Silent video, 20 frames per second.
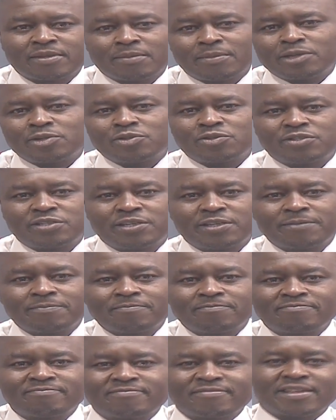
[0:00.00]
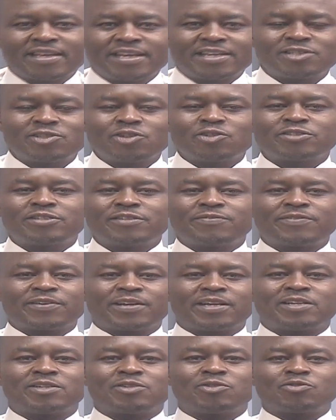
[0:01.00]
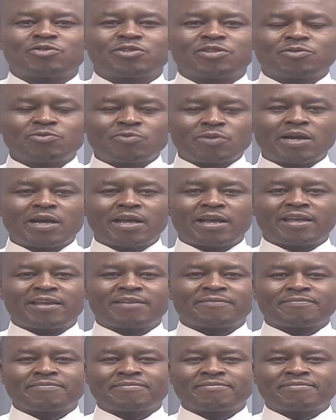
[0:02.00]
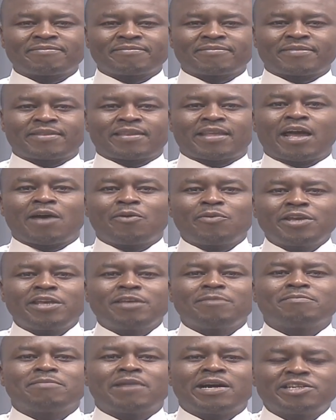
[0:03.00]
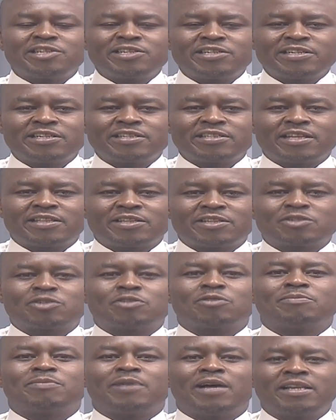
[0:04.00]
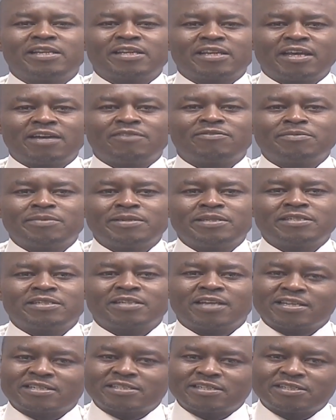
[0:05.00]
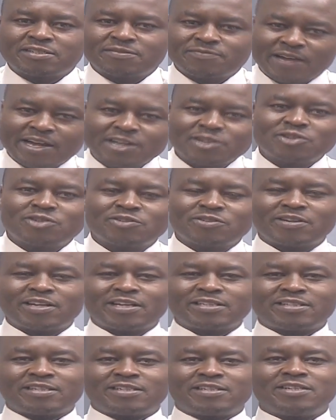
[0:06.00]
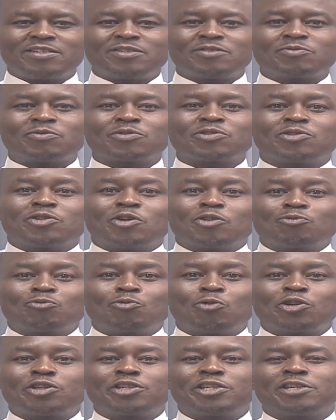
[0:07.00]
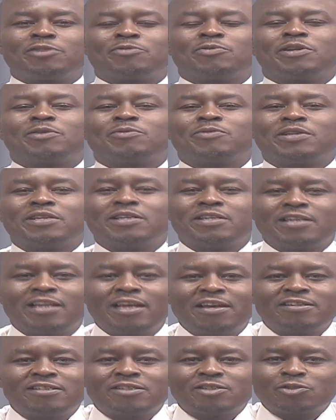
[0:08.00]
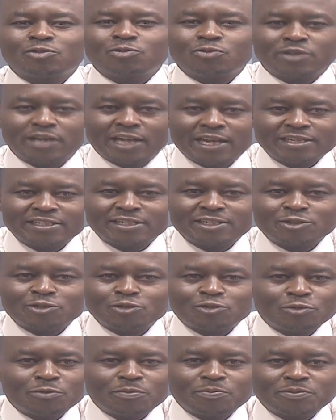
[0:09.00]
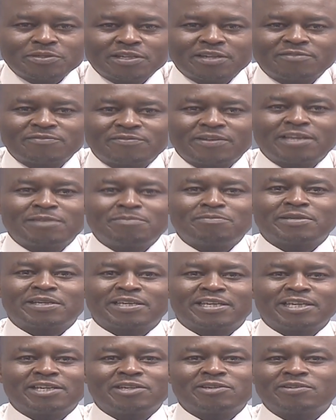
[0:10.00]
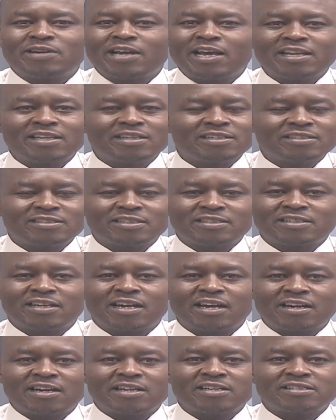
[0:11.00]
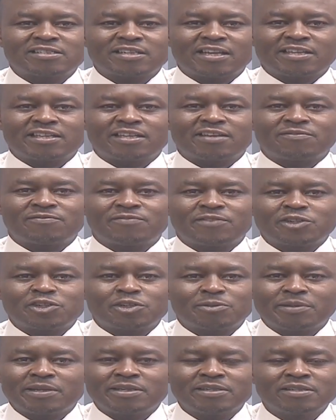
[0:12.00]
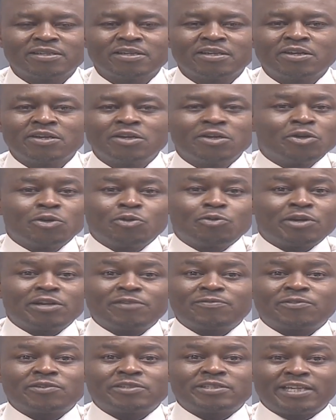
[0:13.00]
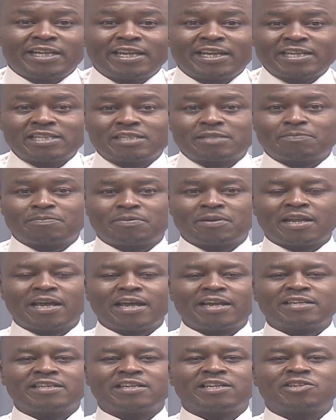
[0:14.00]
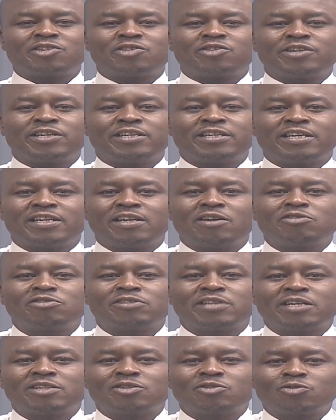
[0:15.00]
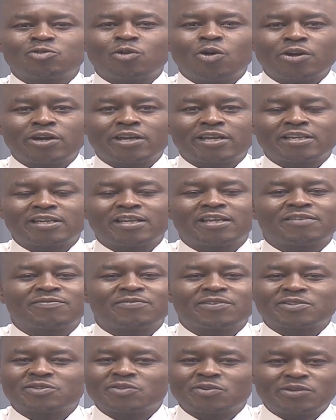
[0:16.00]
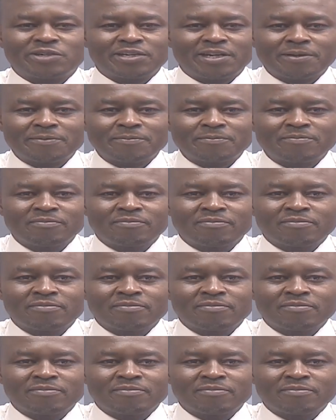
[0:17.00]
But you see, it's not difficult to see why. Are we imagining that the Somali government, as dysfunctional as it is, was not watching when we let Ugandan troops invade Migingo Island and harass Kenyan fishermen who had for decades plied their trade around that rock in Lake Victoria?